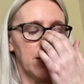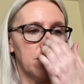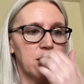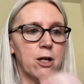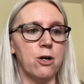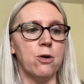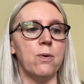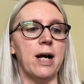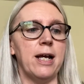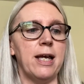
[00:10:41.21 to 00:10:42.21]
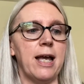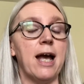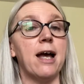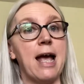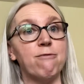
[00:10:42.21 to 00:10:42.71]
So I
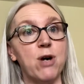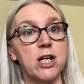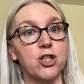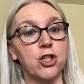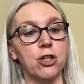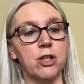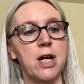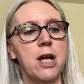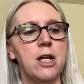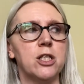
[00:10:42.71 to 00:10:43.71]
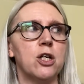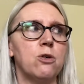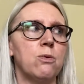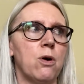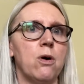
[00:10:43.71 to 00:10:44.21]
have watched her.
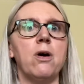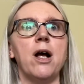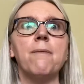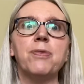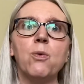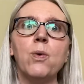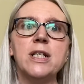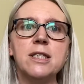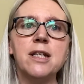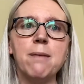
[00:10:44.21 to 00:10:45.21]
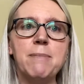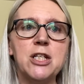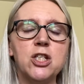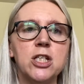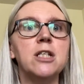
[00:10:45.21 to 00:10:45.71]
So the ones that I'm
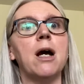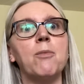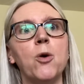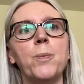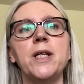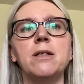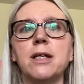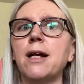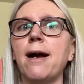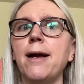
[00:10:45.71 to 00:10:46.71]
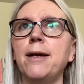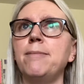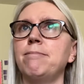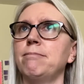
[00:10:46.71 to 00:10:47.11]
mentioning, I'm hoping that I'm